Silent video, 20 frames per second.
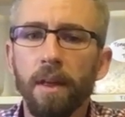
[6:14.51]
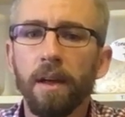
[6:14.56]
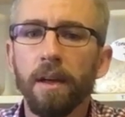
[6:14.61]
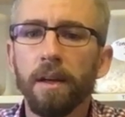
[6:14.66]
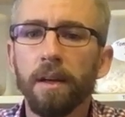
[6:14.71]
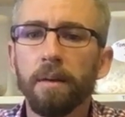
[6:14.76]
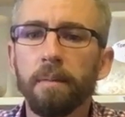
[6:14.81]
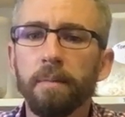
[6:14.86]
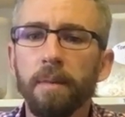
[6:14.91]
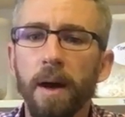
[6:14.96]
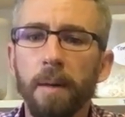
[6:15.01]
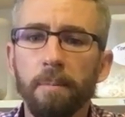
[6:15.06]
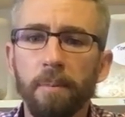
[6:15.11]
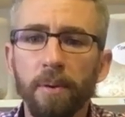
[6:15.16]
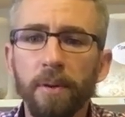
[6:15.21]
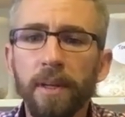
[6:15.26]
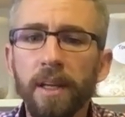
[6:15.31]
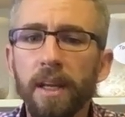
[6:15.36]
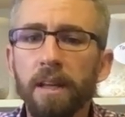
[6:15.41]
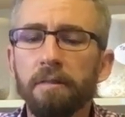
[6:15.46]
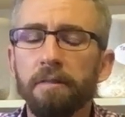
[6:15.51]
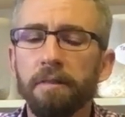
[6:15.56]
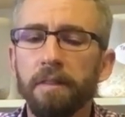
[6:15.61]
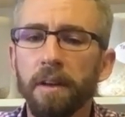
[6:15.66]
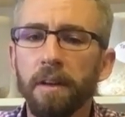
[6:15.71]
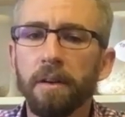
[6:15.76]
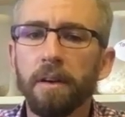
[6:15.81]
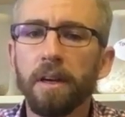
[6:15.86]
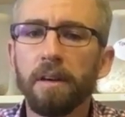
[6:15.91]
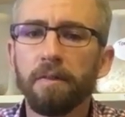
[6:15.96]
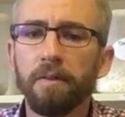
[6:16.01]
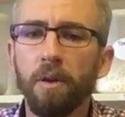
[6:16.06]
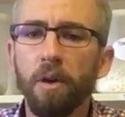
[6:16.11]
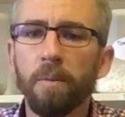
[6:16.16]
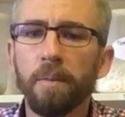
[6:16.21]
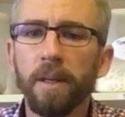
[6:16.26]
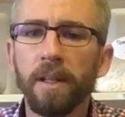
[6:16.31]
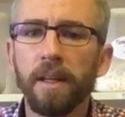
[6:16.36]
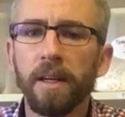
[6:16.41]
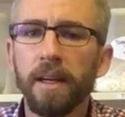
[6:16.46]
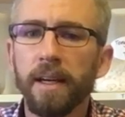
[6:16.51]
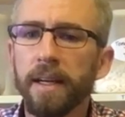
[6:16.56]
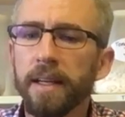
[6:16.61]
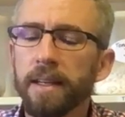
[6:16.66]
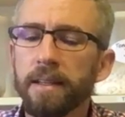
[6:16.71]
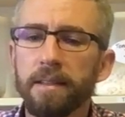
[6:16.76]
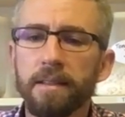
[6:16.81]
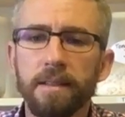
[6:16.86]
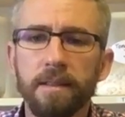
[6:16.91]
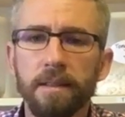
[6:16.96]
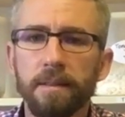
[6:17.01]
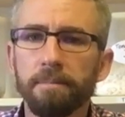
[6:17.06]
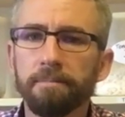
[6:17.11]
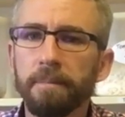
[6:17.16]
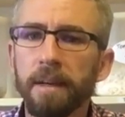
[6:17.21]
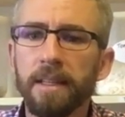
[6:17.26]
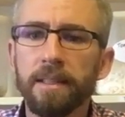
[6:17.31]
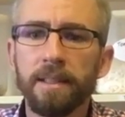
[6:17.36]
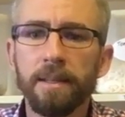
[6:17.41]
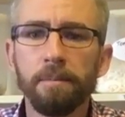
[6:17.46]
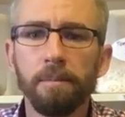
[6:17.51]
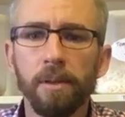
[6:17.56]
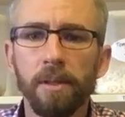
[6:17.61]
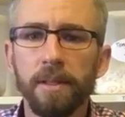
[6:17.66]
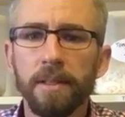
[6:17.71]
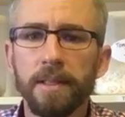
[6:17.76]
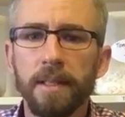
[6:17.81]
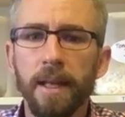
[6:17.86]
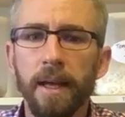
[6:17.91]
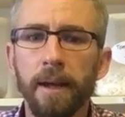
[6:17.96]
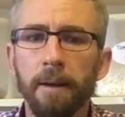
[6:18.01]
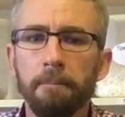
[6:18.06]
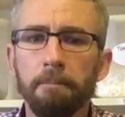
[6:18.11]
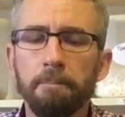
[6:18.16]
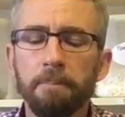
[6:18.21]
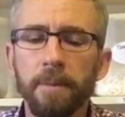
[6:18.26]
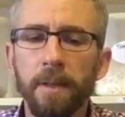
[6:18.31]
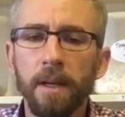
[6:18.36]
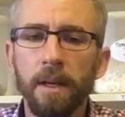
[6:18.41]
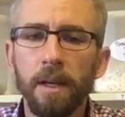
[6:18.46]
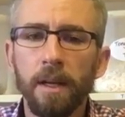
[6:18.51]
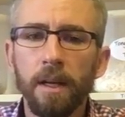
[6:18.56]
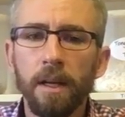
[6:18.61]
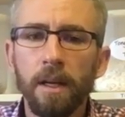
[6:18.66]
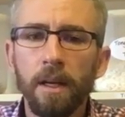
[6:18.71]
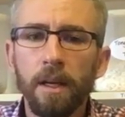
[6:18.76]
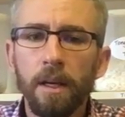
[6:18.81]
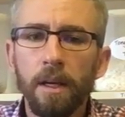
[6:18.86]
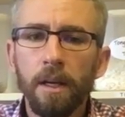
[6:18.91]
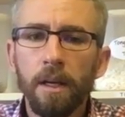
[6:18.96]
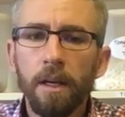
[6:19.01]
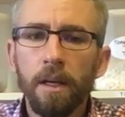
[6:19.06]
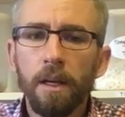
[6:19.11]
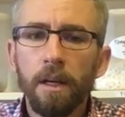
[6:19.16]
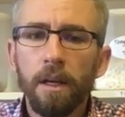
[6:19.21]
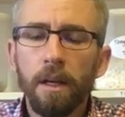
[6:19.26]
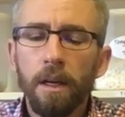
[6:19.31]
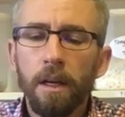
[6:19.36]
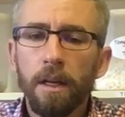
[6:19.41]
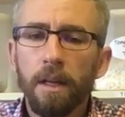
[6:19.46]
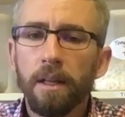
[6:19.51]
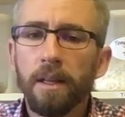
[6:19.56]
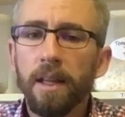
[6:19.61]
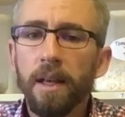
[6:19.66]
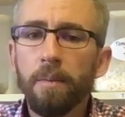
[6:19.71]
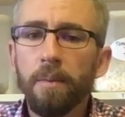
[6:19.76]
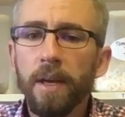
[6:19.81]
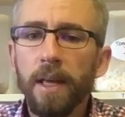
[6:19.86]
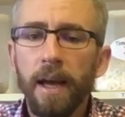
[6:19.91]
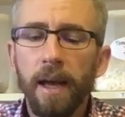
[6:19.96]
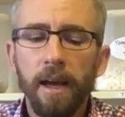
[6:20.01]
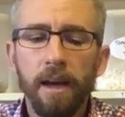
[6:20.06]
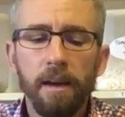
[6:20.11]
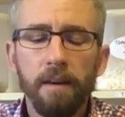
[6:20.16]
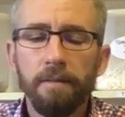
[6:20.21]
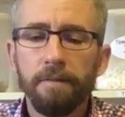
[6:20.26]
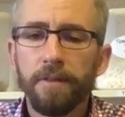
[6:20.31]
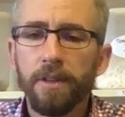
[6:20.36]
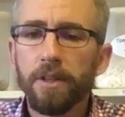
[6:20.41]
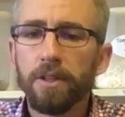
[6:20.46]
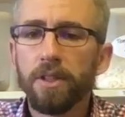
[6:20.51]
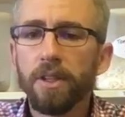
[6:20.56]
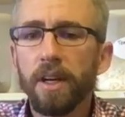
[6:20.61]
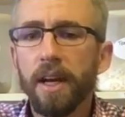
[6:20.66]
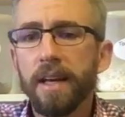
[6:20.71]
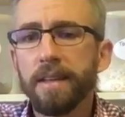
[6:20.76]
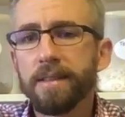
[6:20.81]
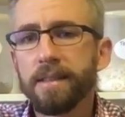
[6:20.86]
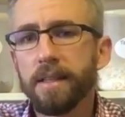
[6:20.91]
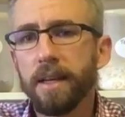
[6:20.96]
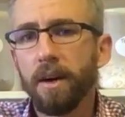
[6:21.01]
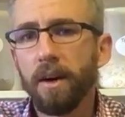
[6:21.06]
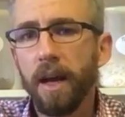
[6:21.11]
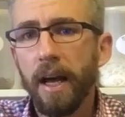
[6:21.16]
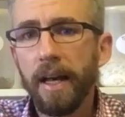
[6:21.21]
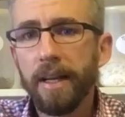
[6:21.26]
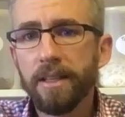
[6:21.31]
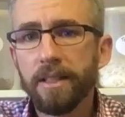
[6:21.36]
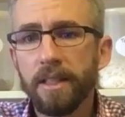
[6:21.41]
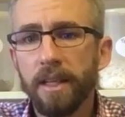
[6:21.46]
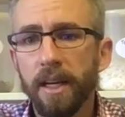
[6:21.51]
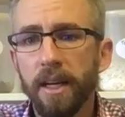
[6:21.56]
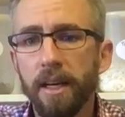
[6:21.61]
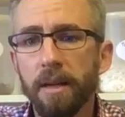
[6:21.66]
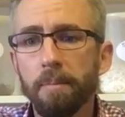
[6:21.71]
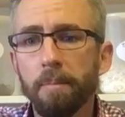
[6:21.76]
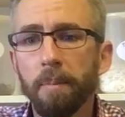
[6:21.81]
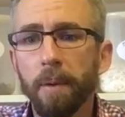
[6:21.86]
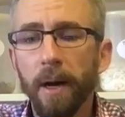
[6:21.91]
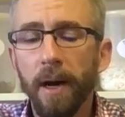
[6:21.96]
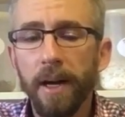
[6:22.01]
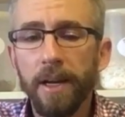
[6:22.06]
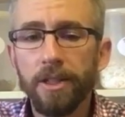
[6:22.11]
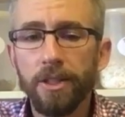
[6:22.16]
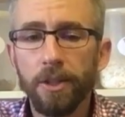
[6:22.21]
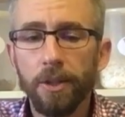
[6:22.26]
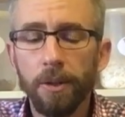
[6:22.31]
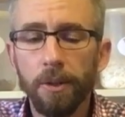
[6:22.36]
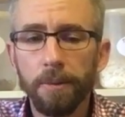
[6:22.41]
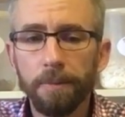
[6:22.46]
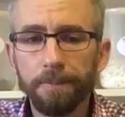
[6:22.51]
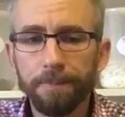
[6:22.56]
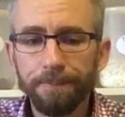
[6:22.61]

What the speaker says: a pretty inferior formula, and it's as simple as that. Then we have the Zhegansao Ganjang and Baiju.